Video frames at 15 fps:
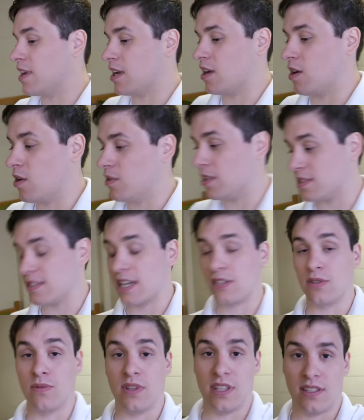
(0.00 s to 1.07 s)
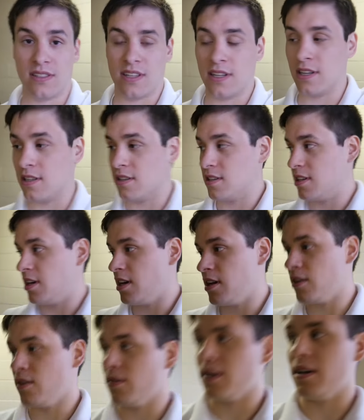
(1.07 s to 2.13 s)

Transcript: ready to go. This is actually really exciting. Uh, oh